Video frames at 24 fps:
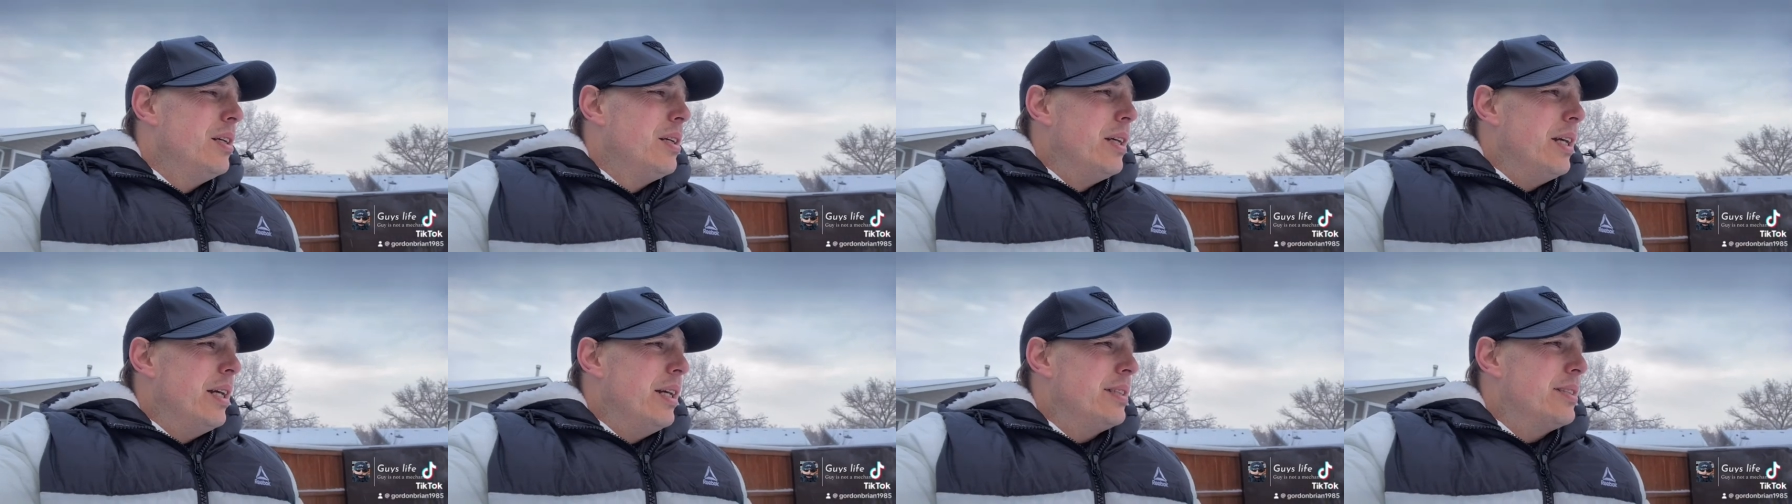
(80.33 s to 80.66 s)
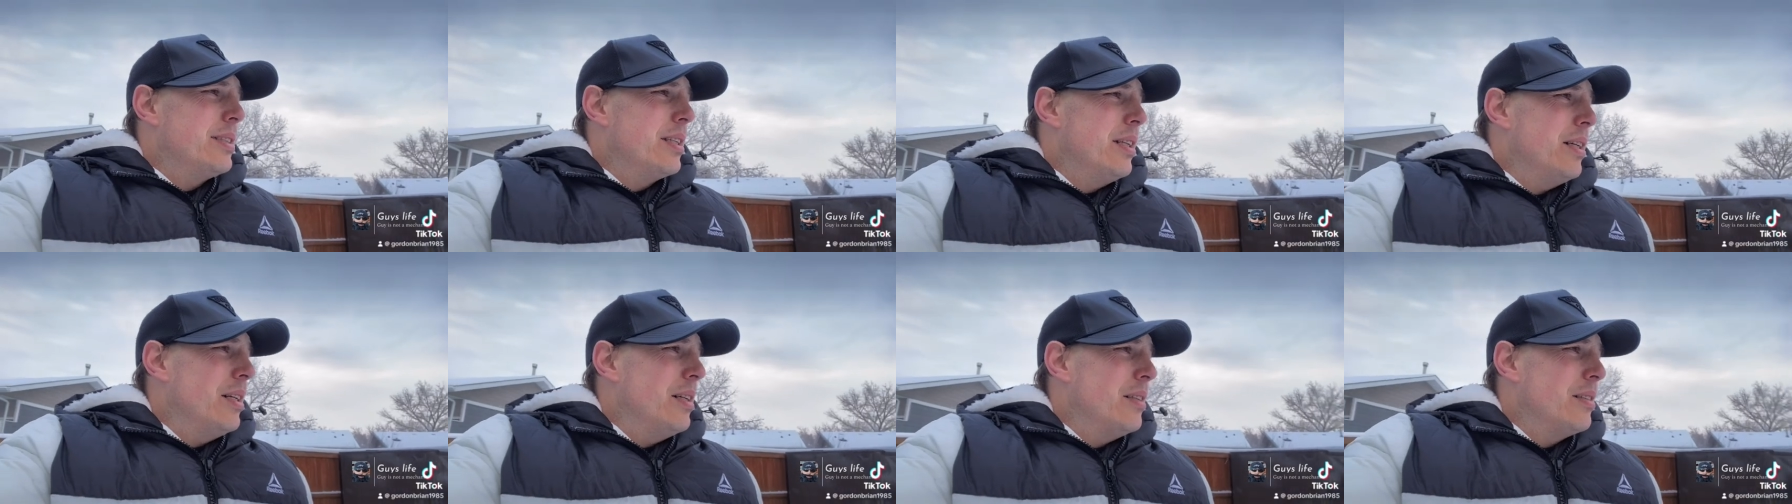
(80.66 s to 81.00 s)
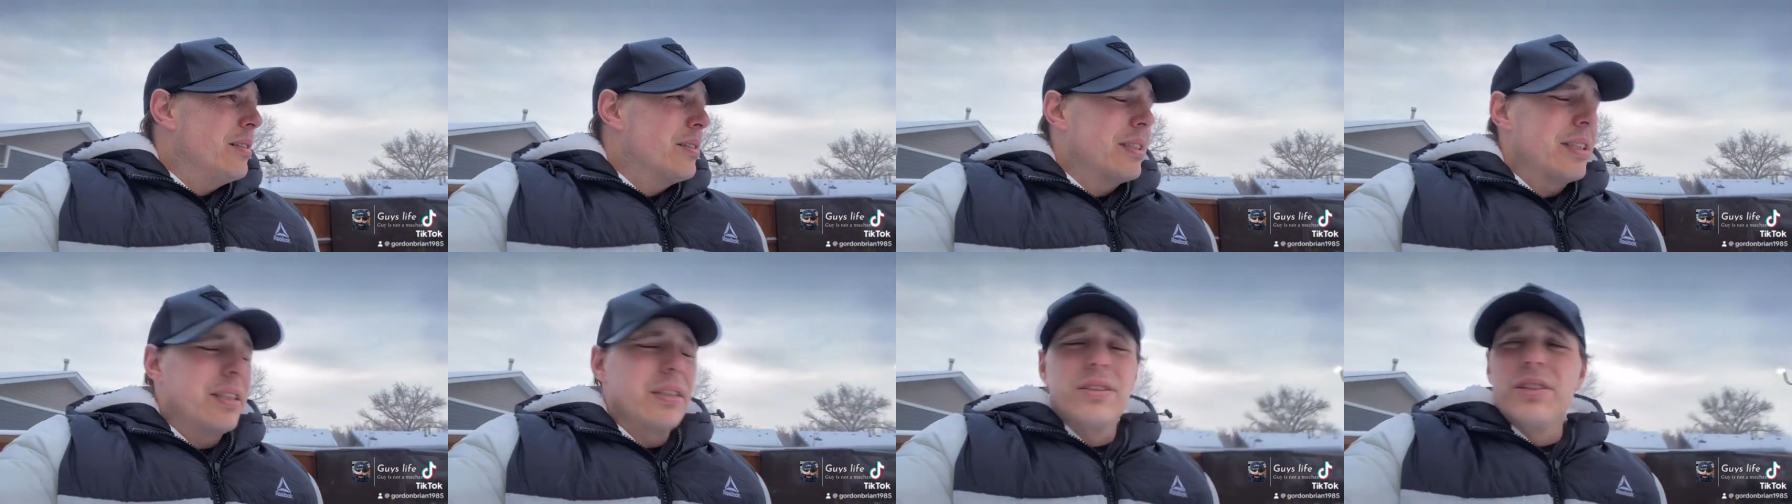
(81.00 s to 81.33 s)
It's a
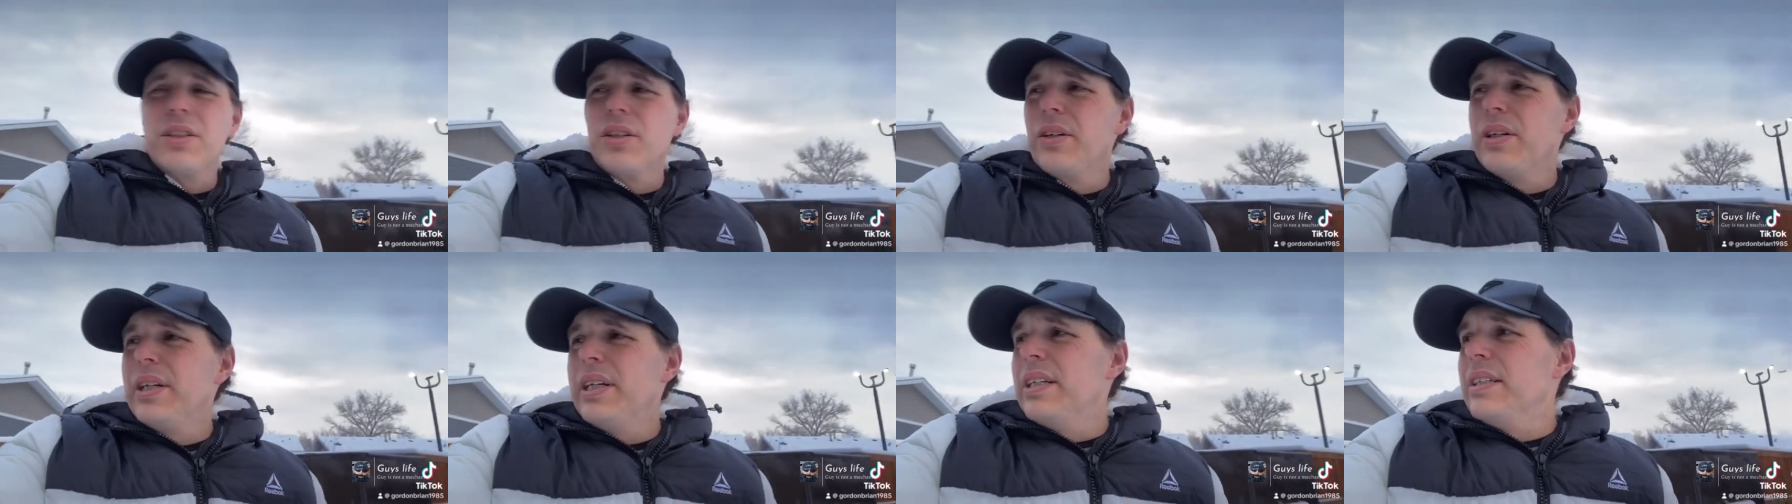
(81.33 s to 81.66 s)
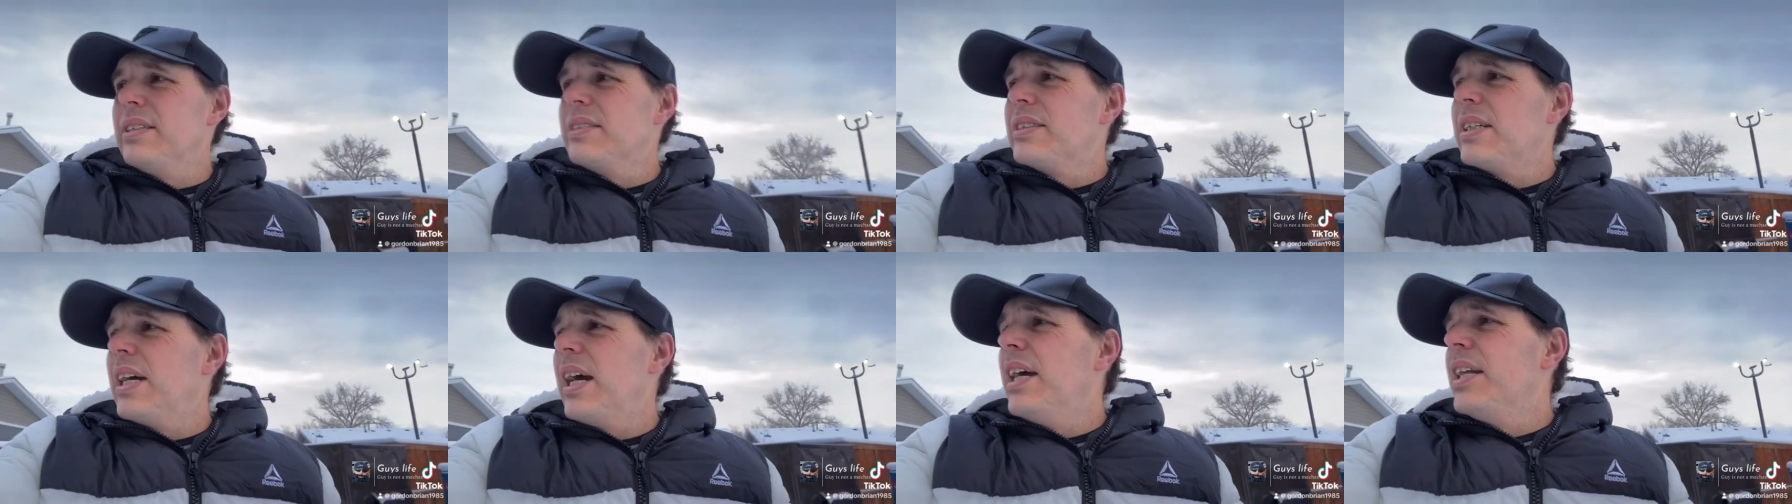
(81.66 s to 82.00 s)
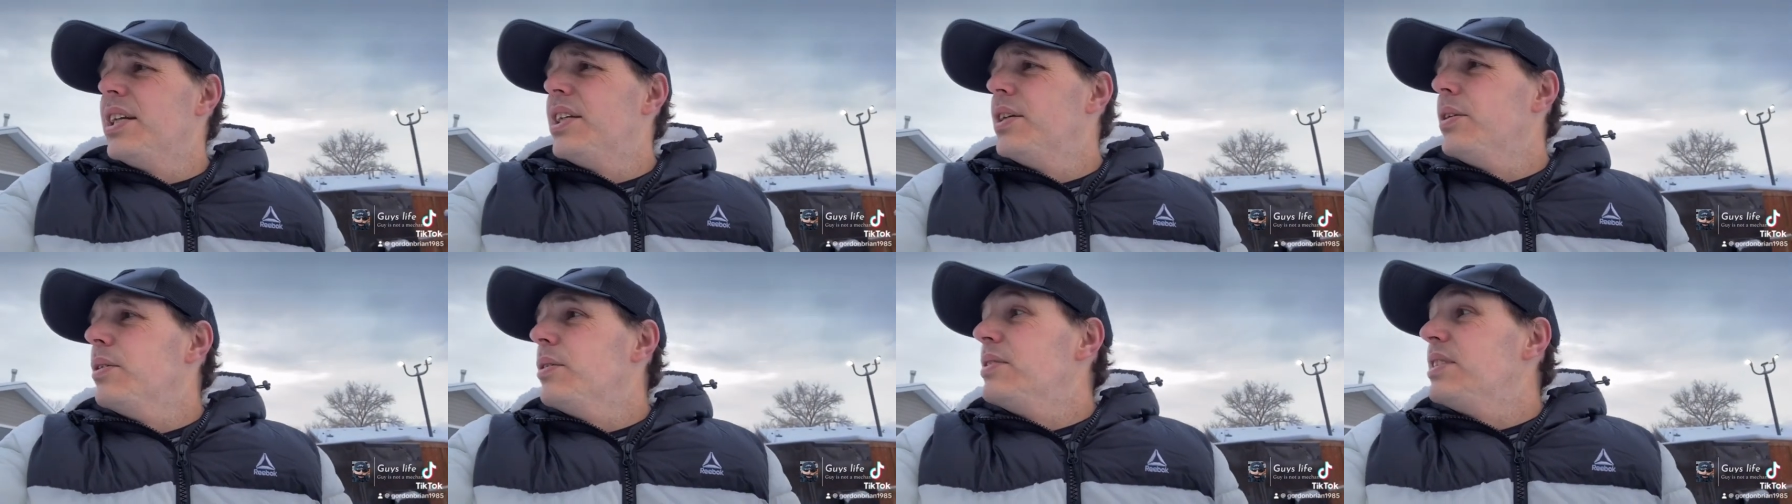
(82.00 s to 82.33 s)
little dirty inside
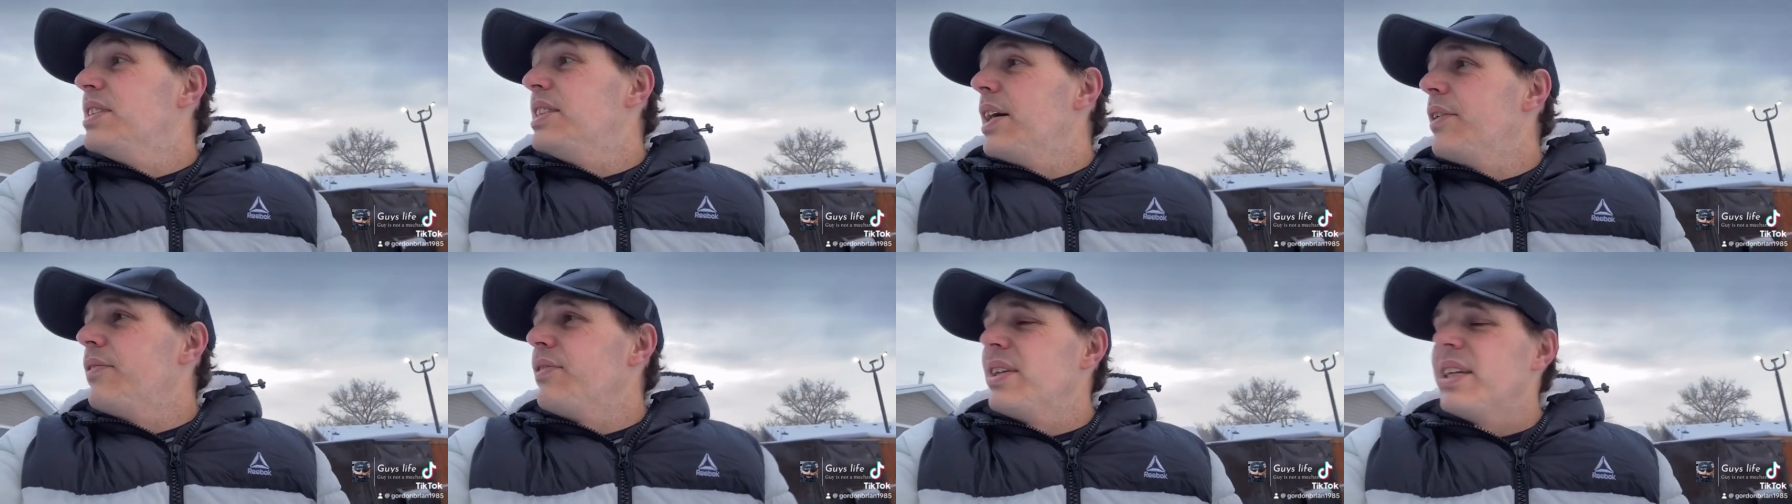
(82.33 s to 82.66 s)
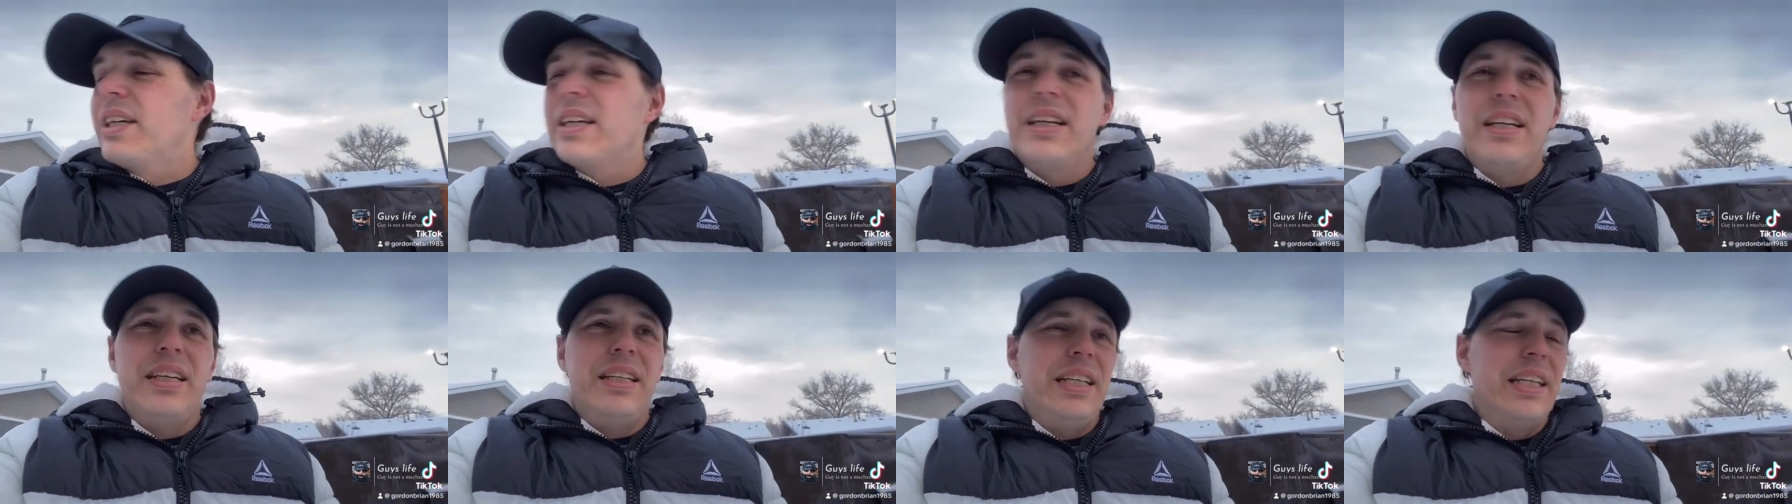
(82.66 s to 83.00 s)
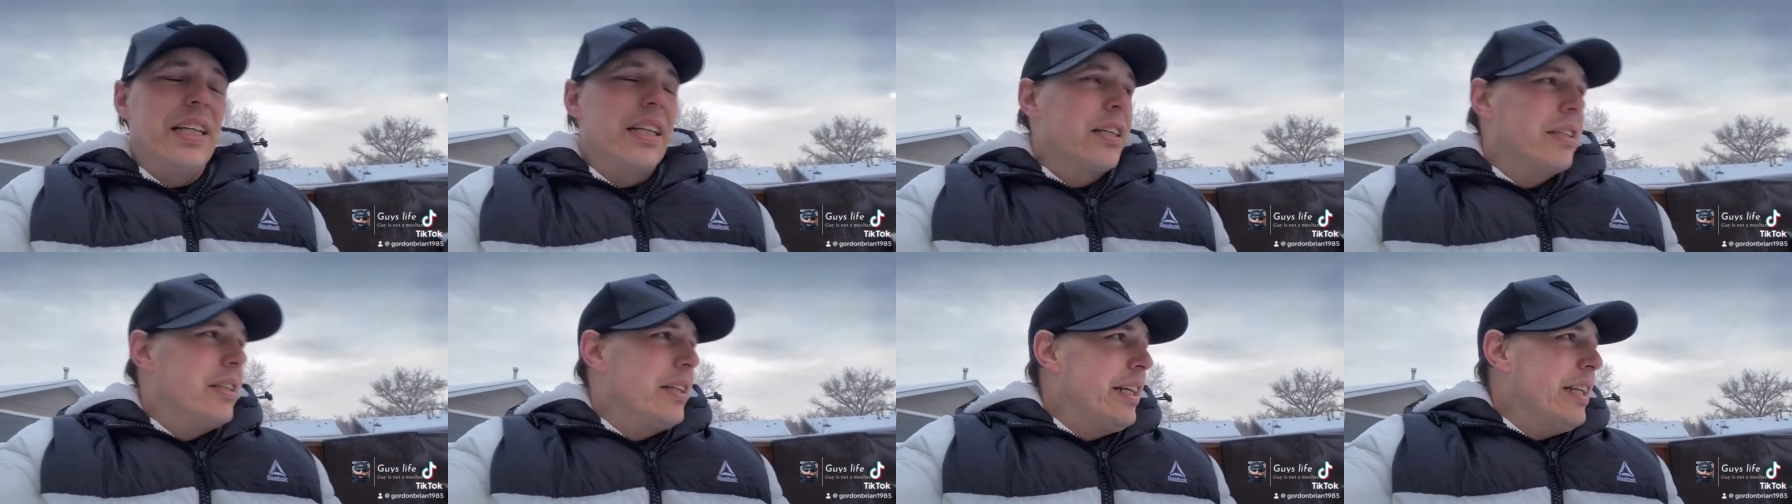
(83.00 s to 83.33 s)
too. It's definitely gonna need a
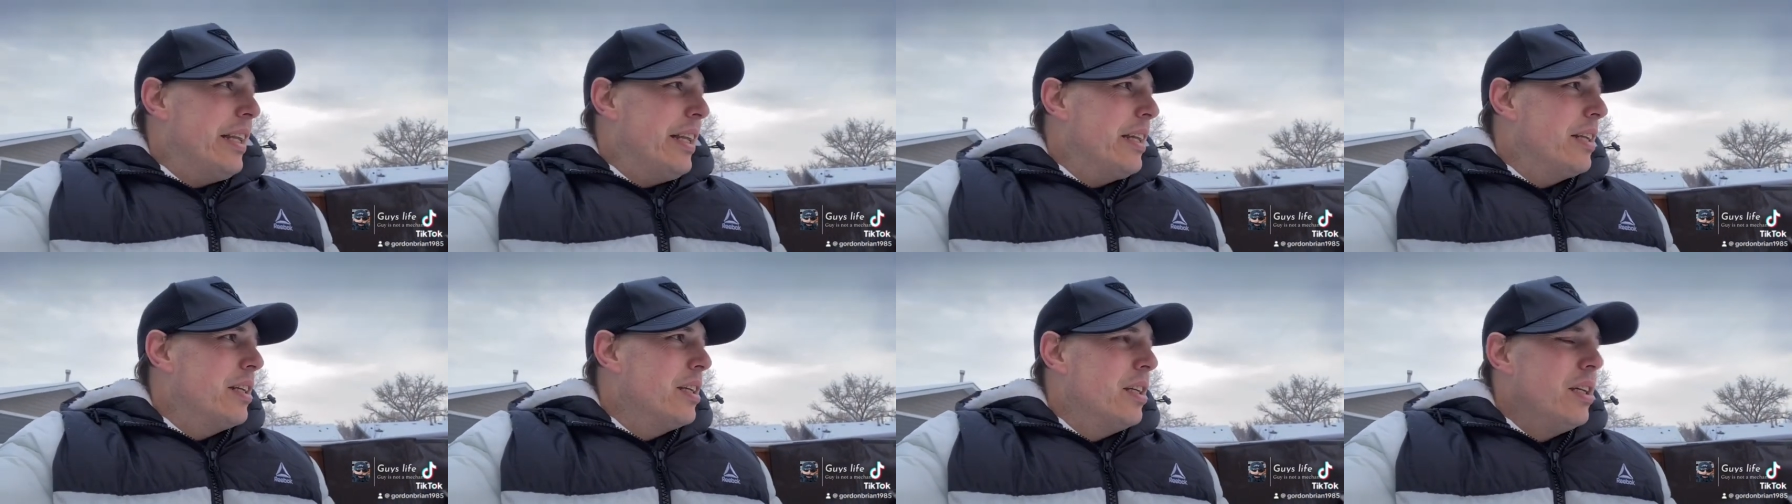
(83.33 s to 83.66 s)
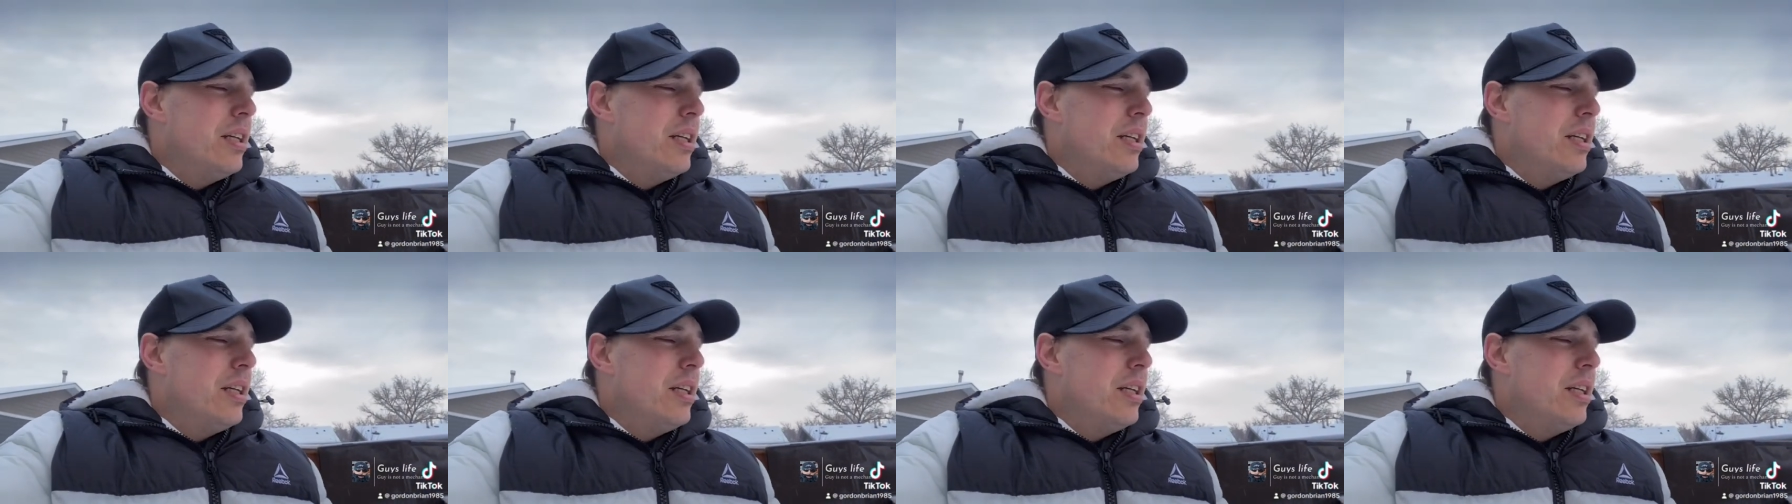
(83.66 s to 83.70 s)
cleaning.